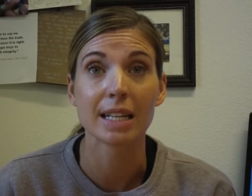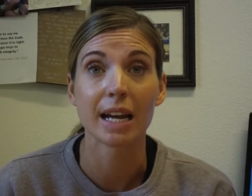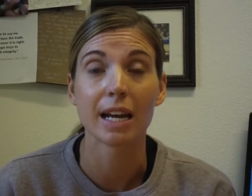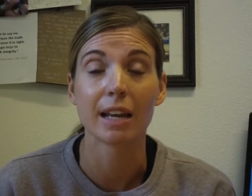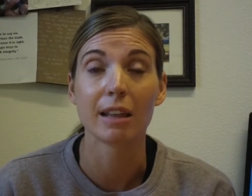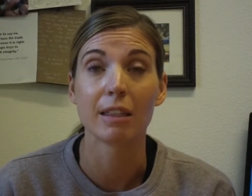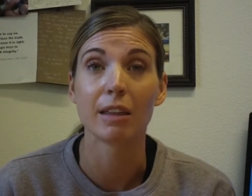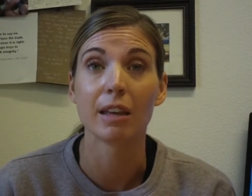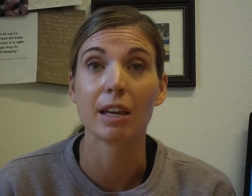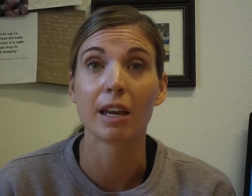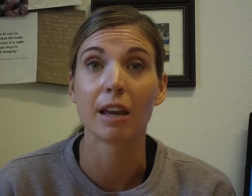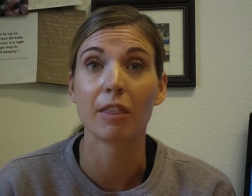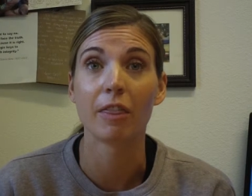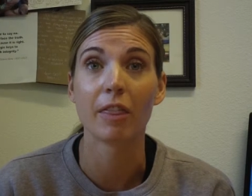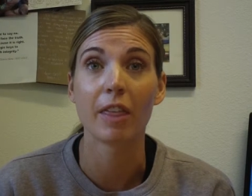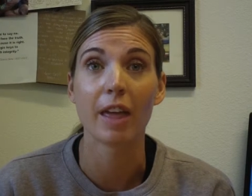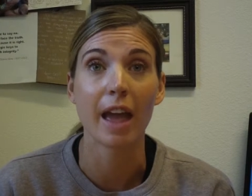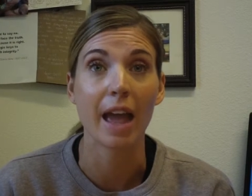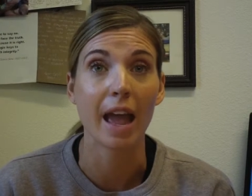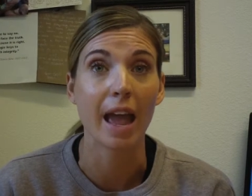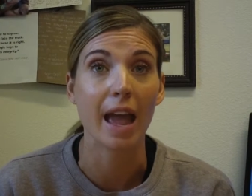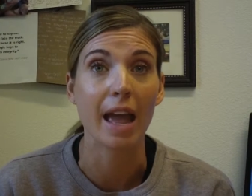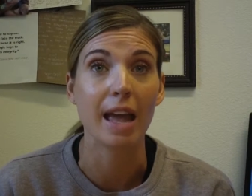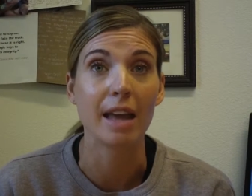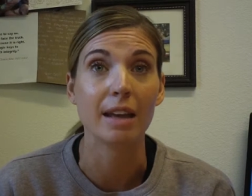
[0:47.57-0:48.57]
I think at the
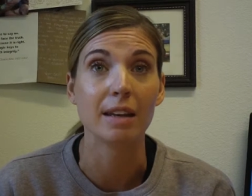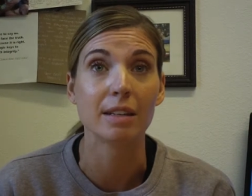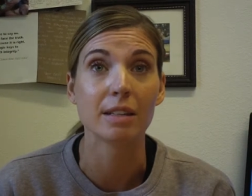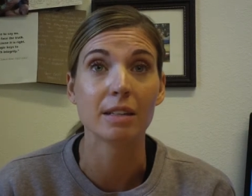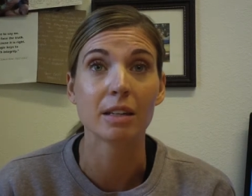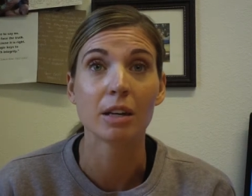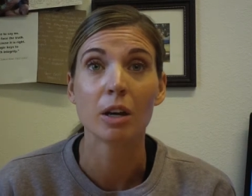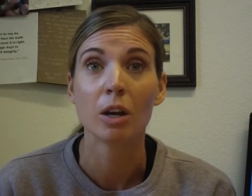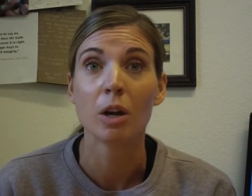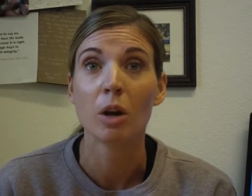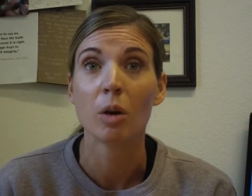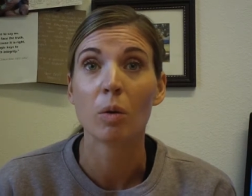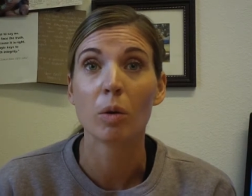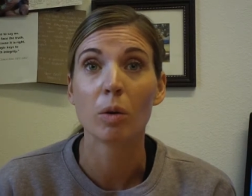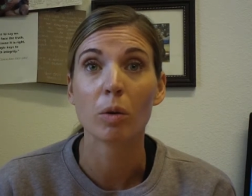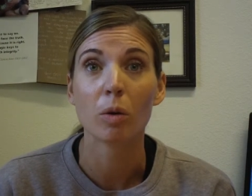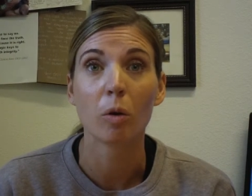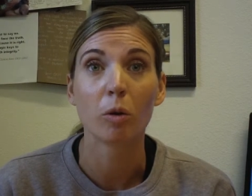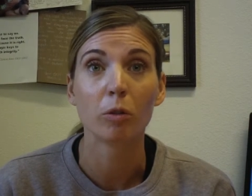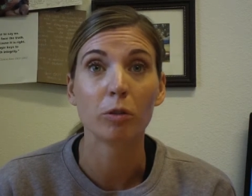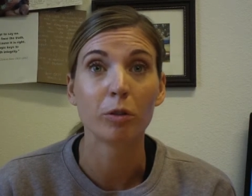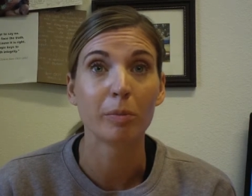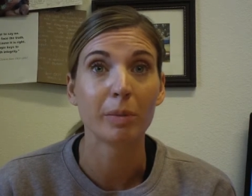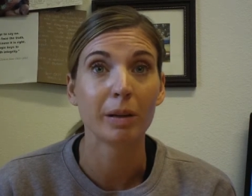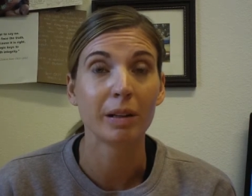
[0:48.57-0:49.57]
end, what
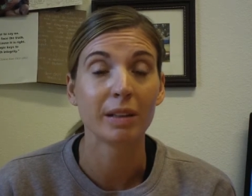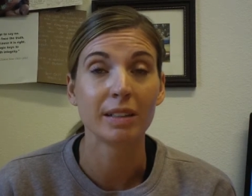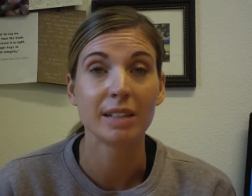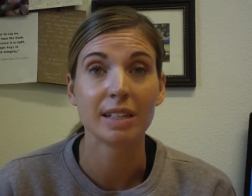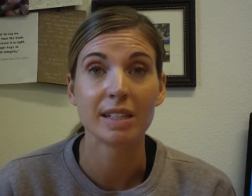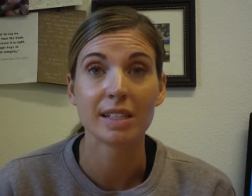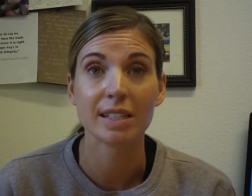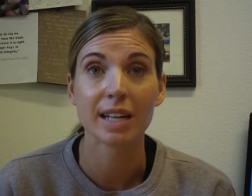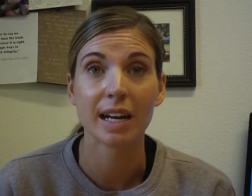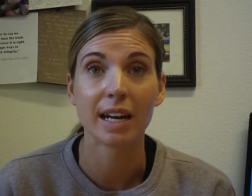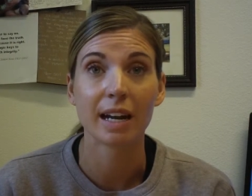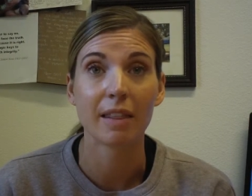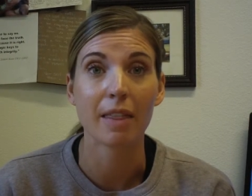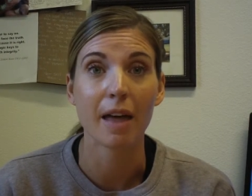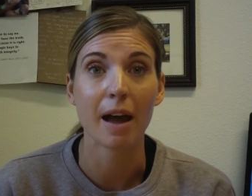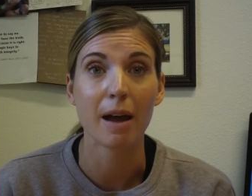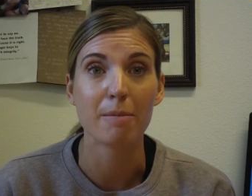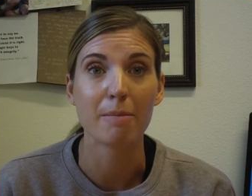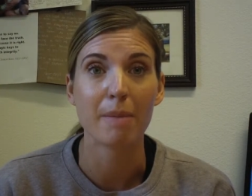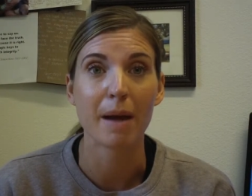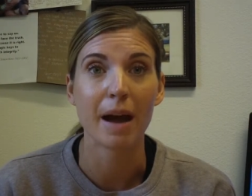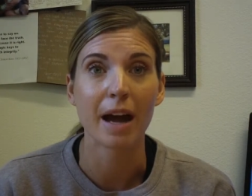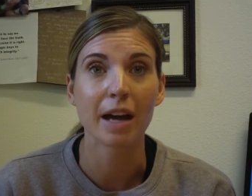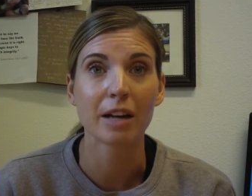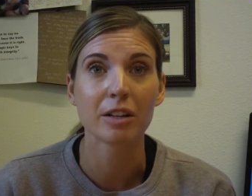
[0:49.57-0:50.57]
ultimately decided that
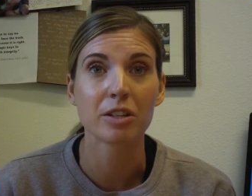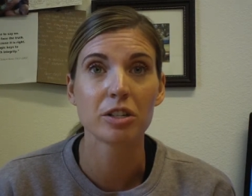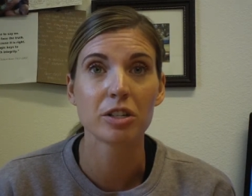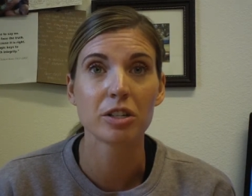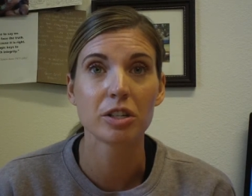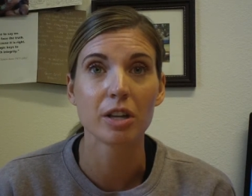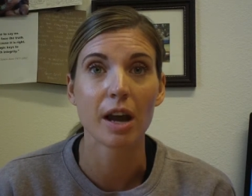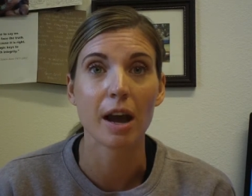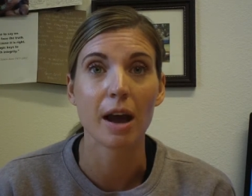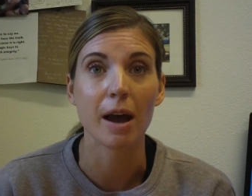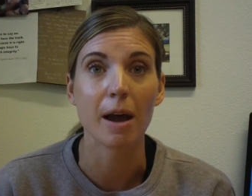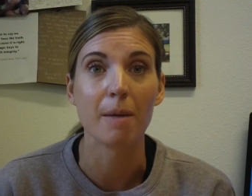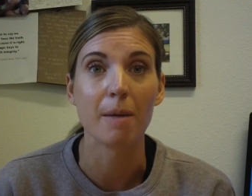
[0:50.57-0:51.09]
match